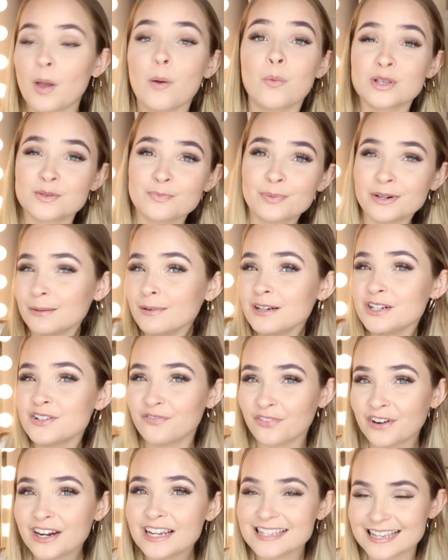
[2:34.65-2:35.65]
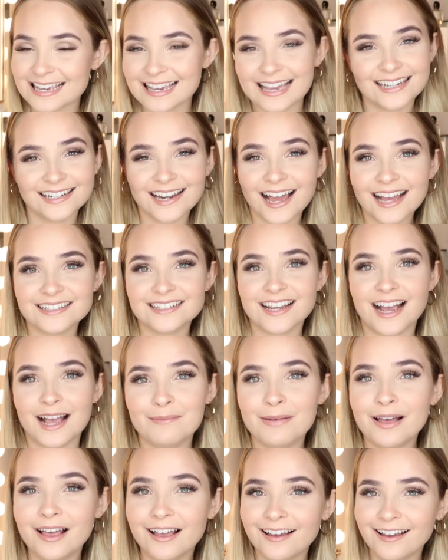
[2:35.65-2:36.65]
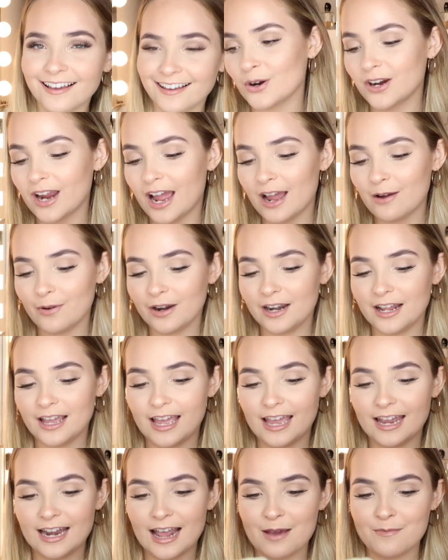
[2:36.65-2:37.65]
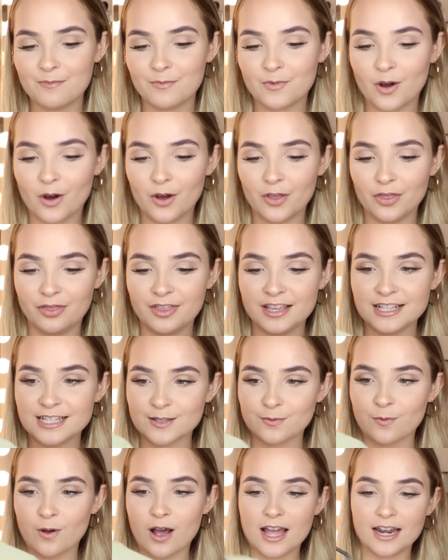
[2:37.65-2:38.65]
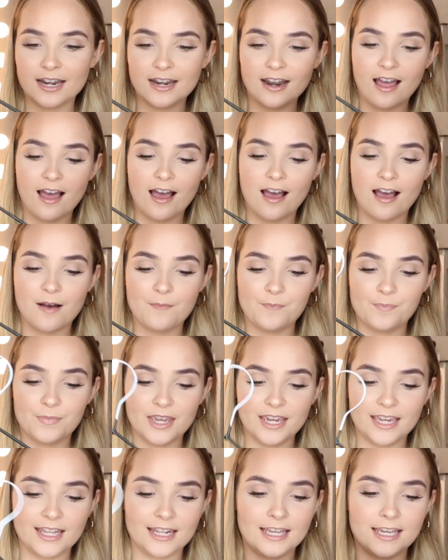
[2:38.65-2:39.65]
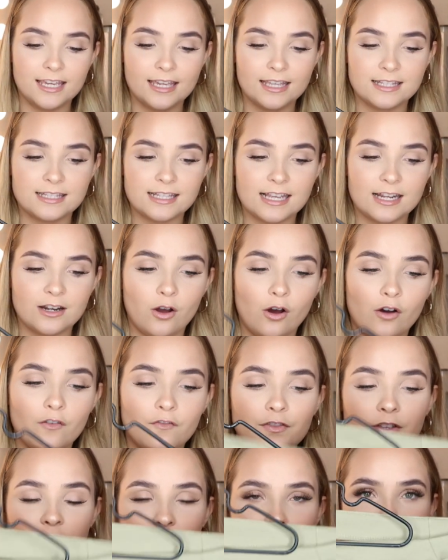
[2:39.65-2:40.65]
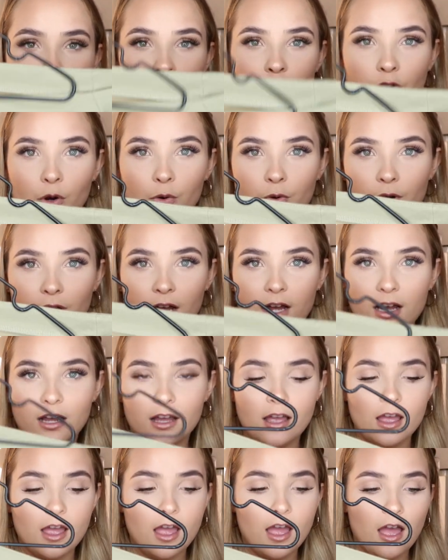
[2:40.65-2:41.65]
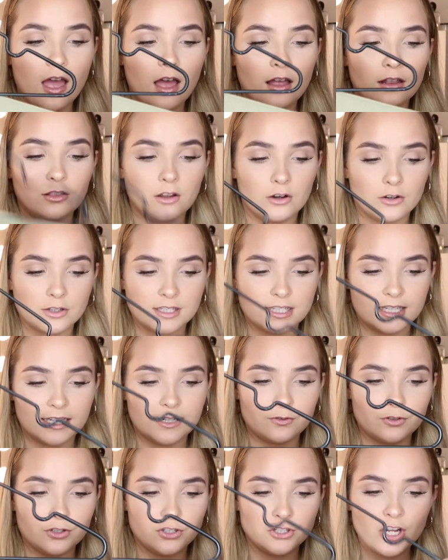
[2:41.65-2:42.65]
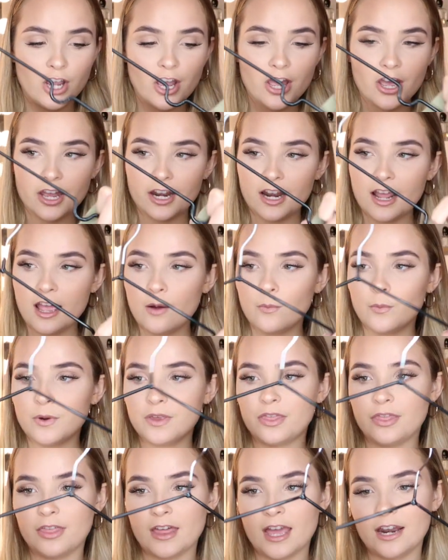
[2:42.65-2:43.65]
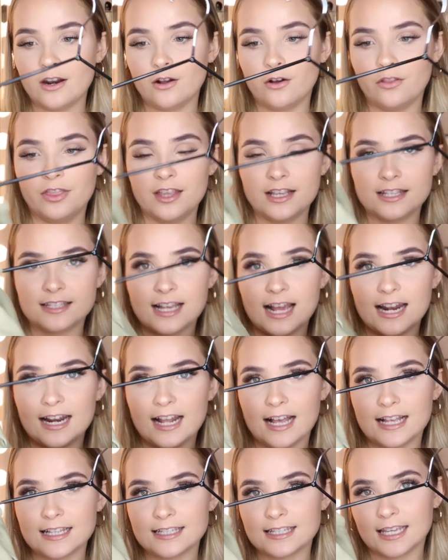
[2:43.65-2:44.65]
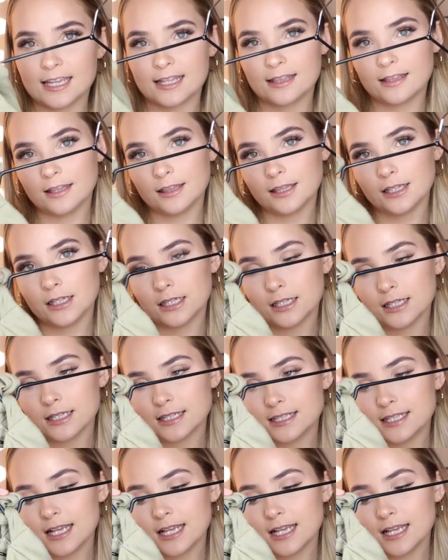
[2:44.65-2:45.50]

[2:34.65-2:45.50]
was pretty much freezing at nighttime. So I went ahead and got this one. It is an off the shoulder long sleeve shirt, with then on this side it has like the little